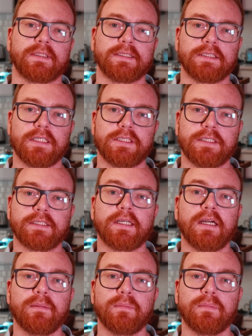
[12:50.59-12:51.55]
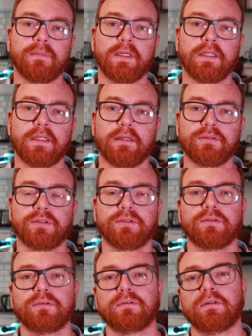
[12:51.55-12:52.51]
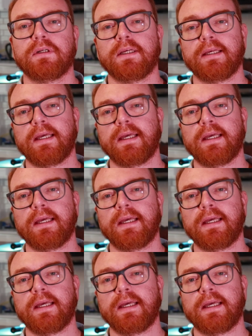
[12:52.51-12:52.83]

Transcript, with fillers: Slash describe allows you to